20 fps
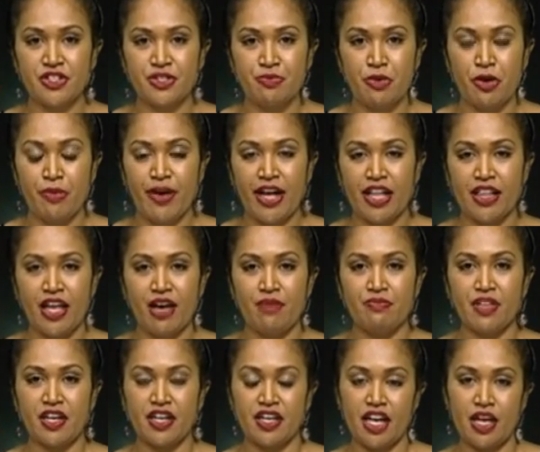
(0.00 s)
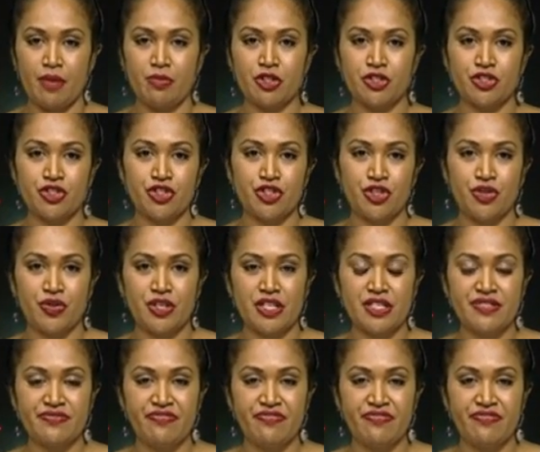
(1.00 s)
mobile app that enables students,